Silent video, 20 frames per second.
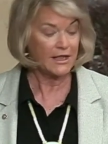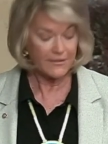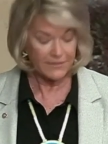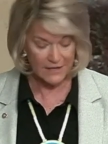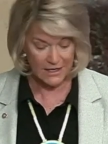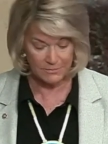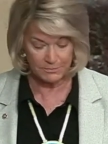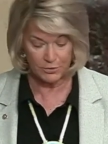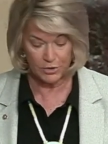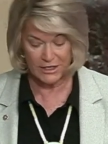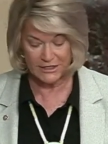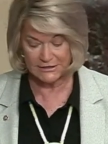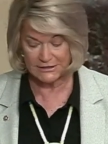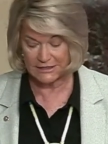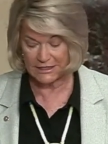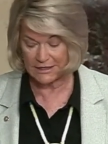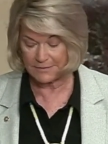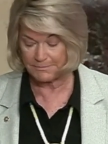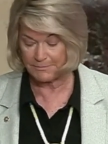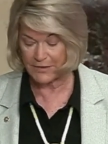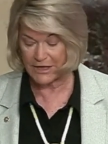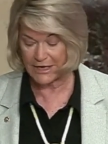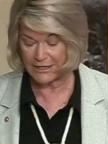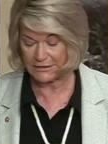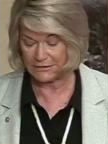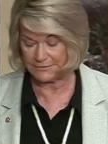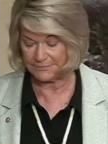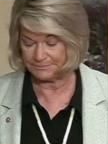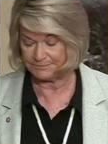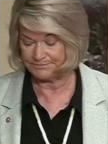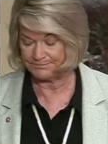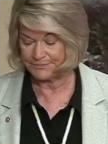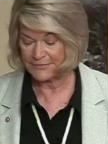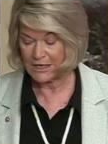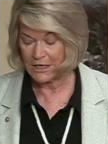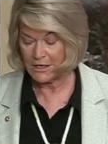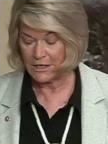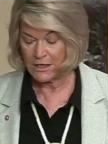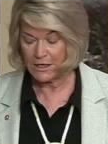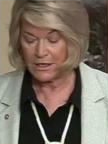than President Biden.
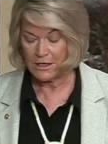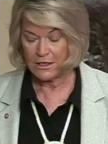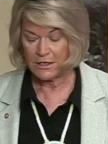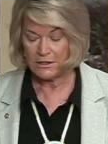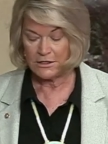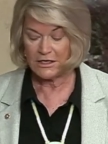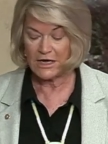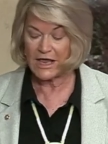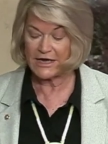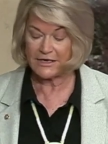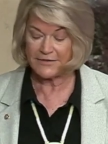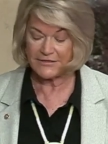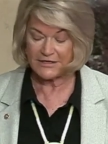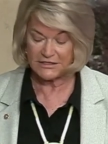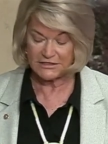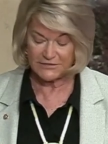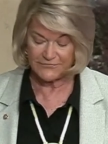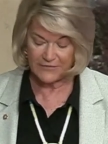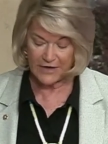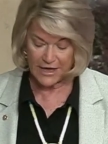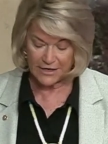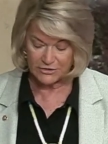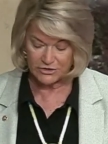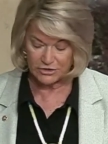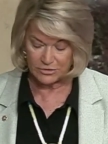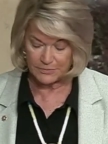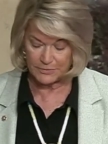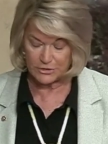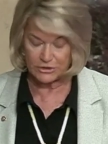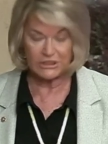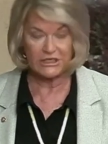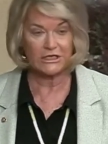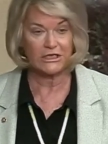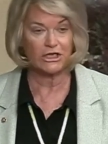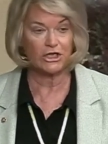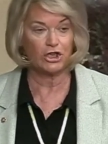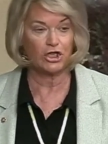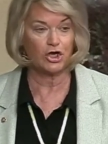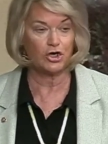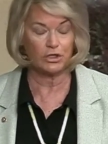None of these facts are
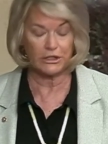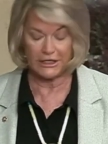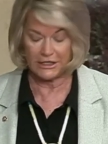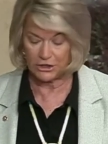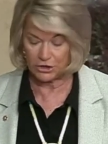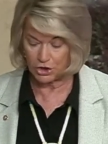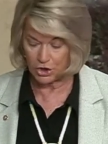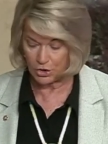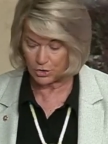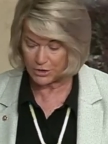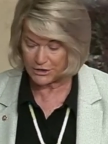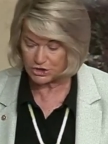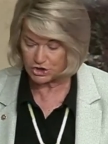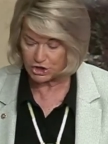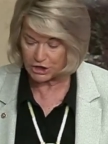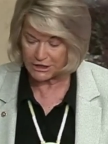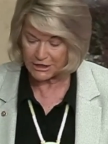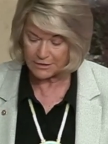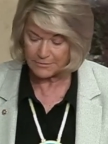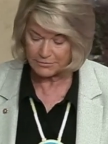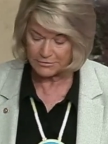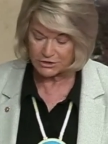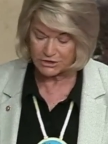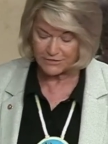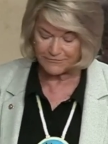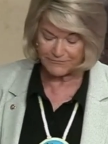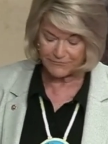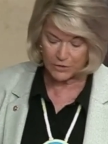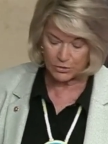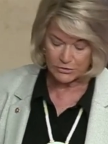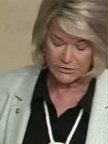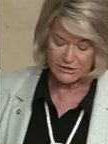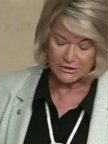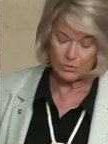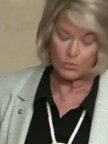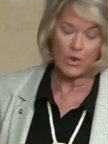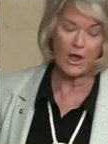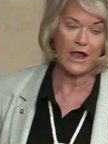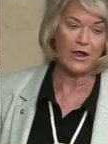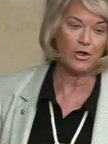particularly encouraging to folks
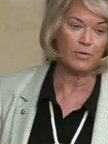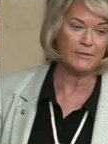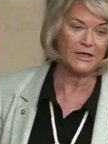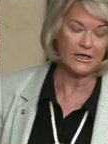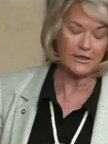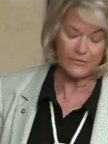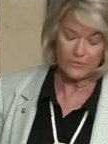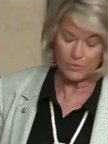in Wyoming and the